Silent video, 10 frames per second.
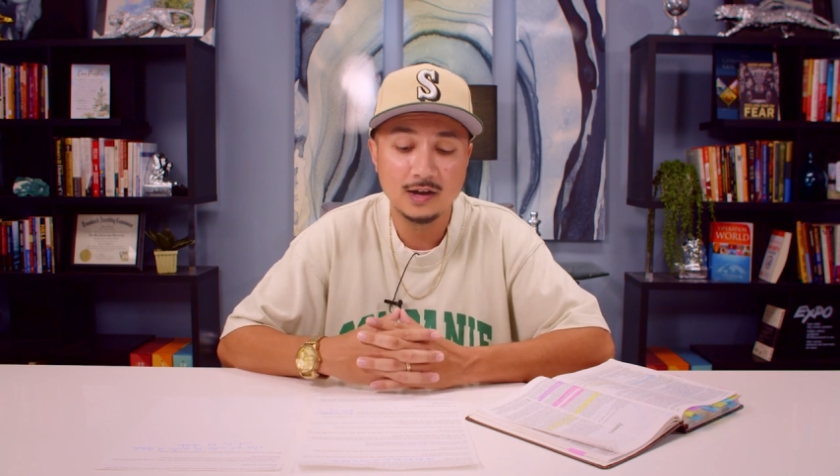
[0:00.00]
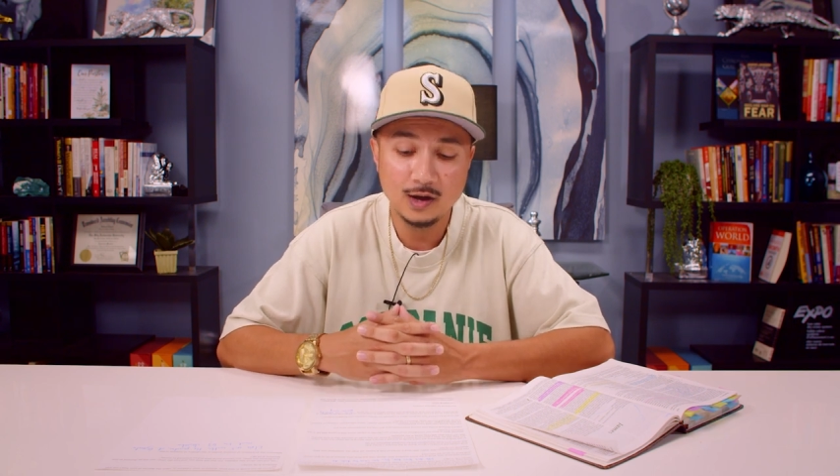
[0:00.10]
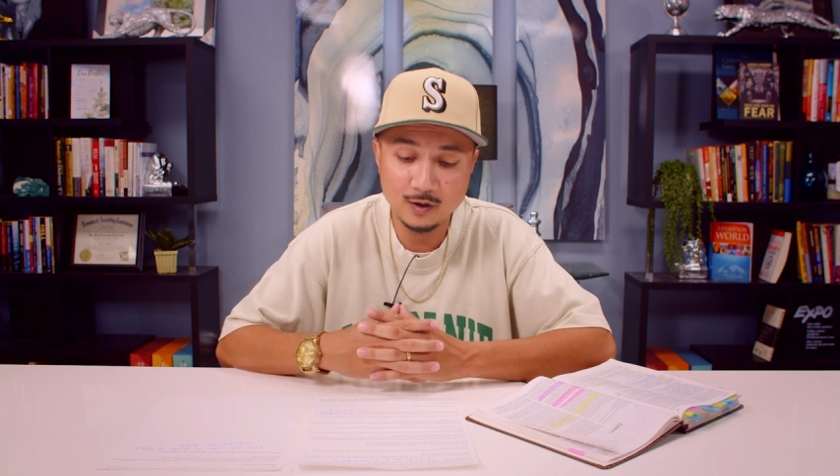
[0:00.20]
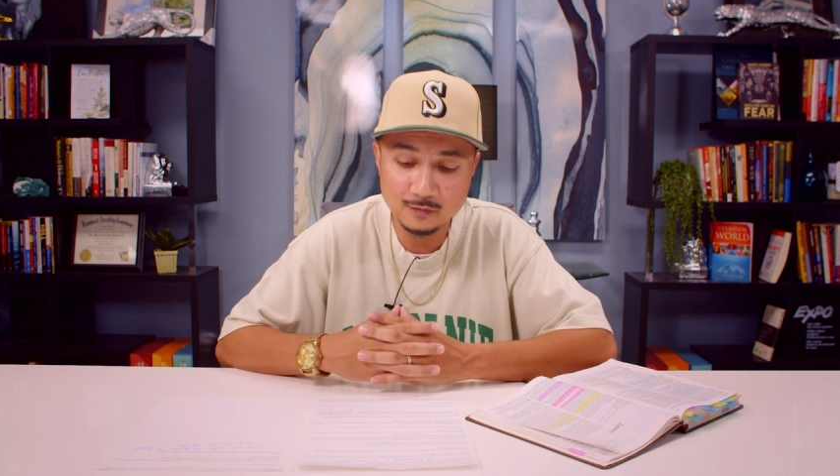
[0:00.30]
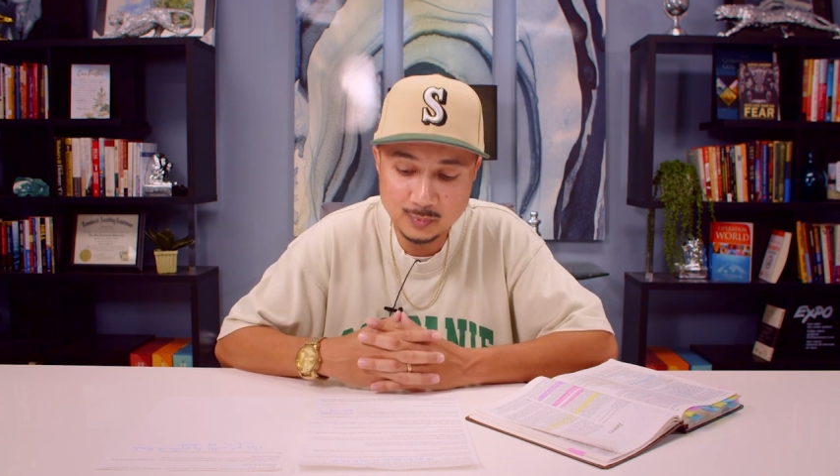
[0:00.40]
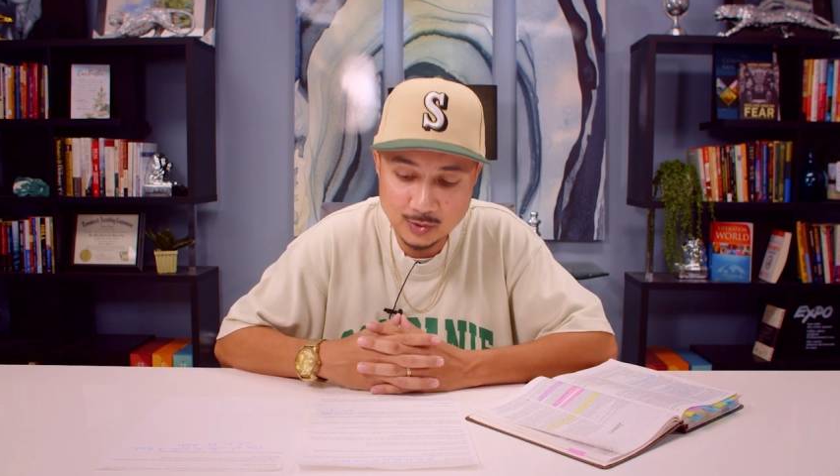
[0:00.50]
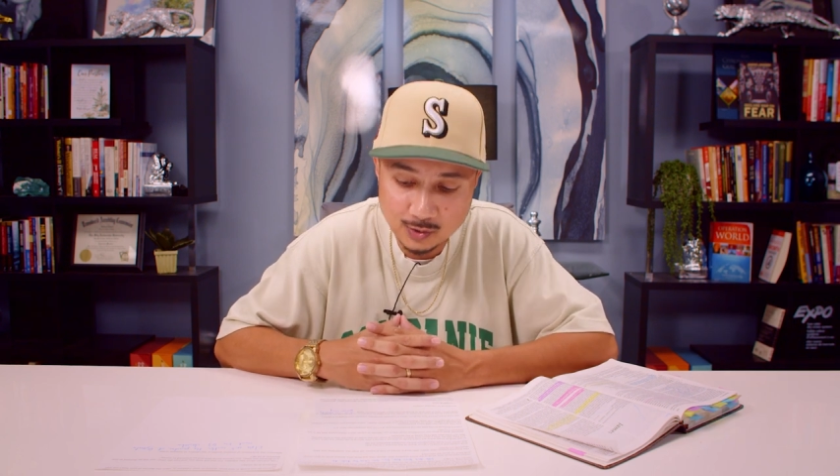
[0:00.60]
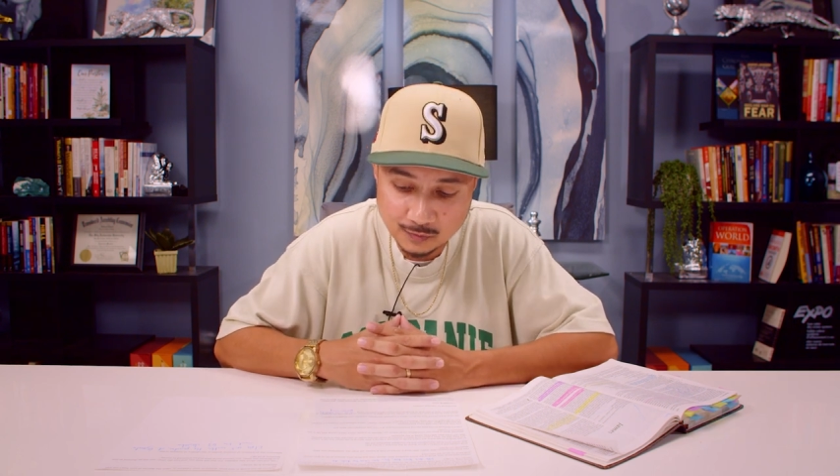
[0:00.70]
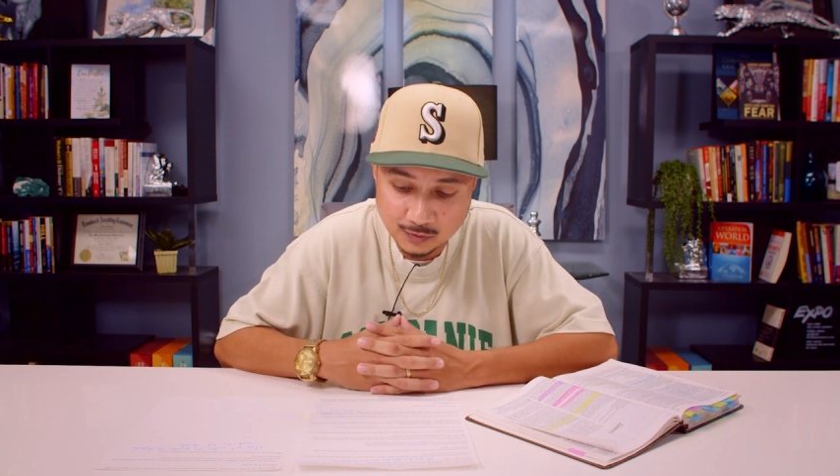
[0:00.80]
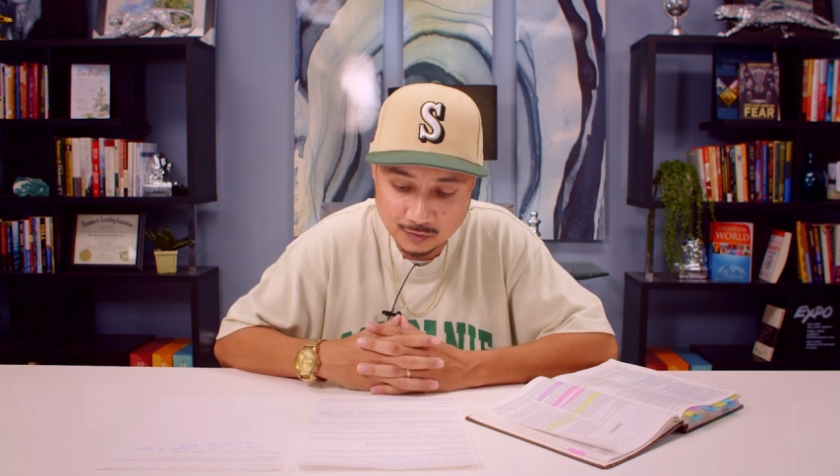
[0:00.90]
of
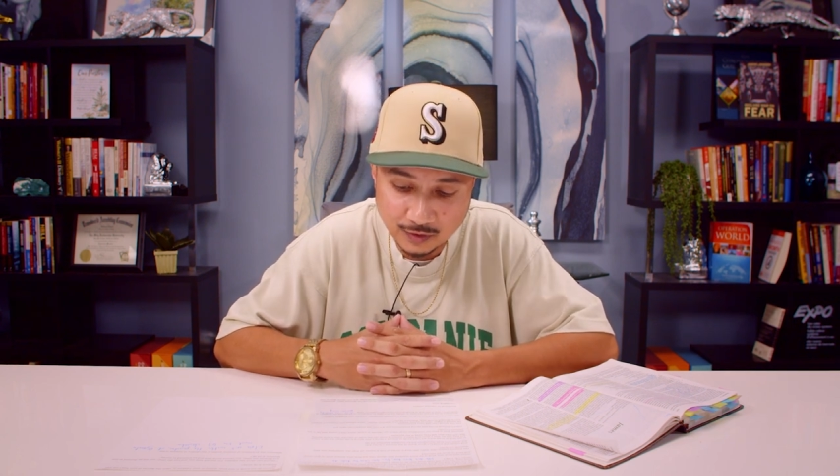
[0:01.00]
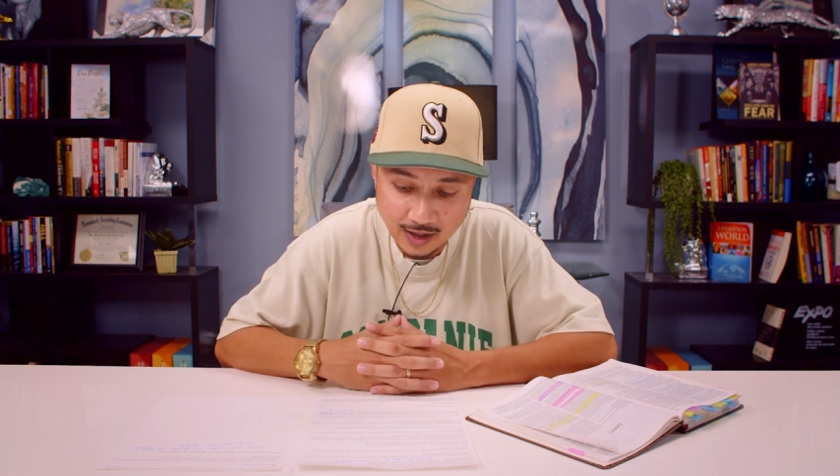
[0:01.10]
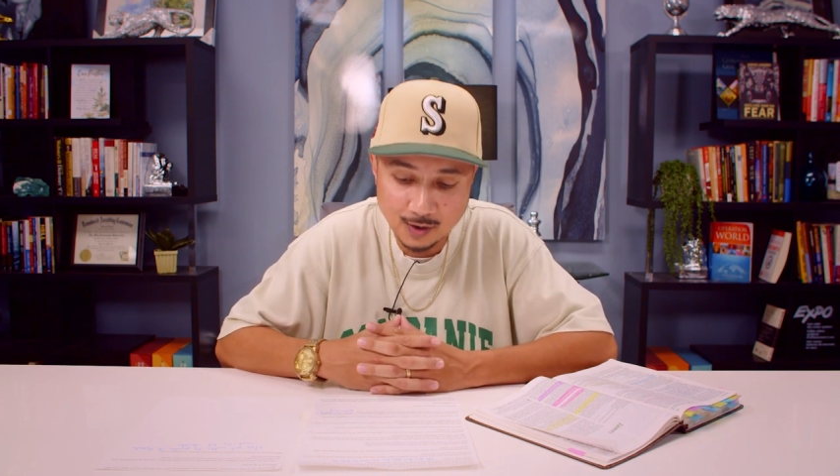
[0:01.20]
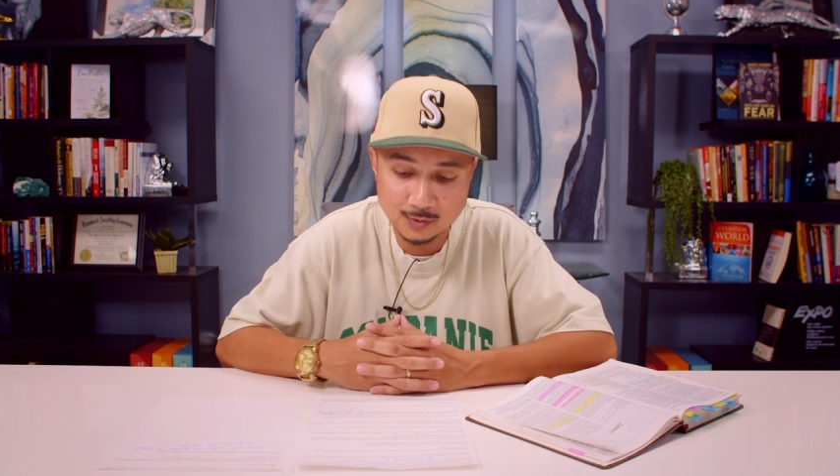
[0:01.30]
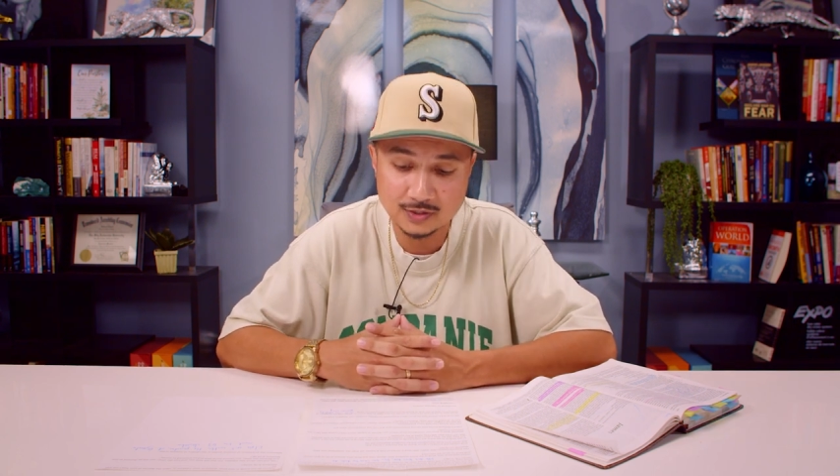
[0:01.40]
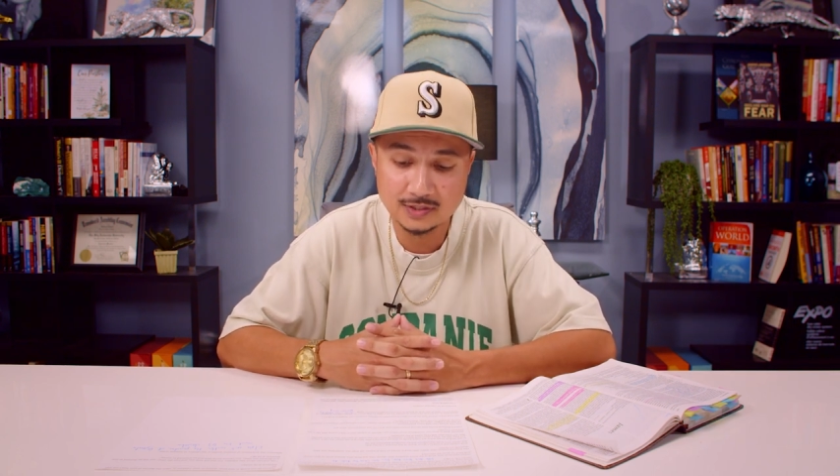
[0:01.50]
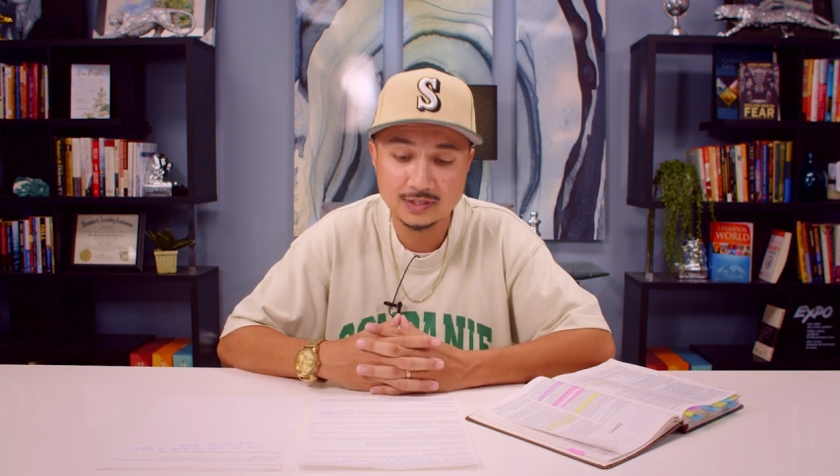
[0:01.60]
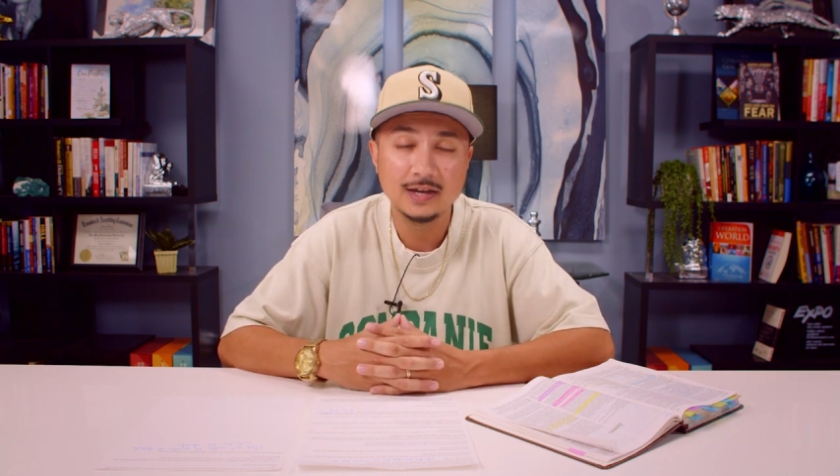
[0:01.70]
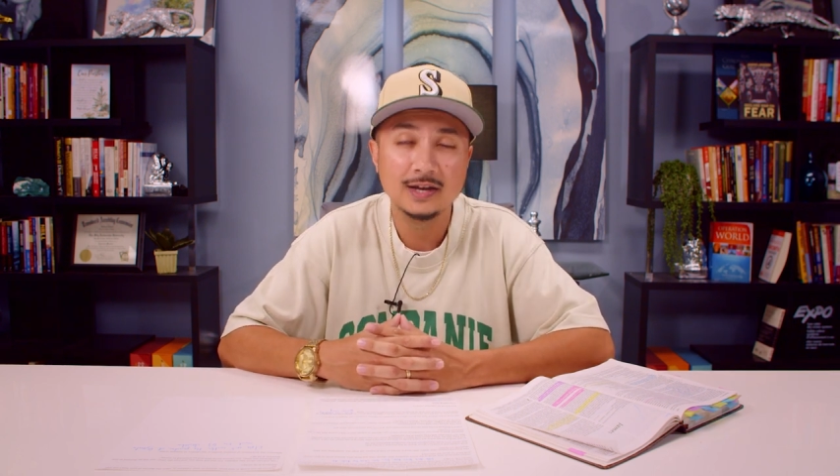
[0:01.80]
beautiful flowers.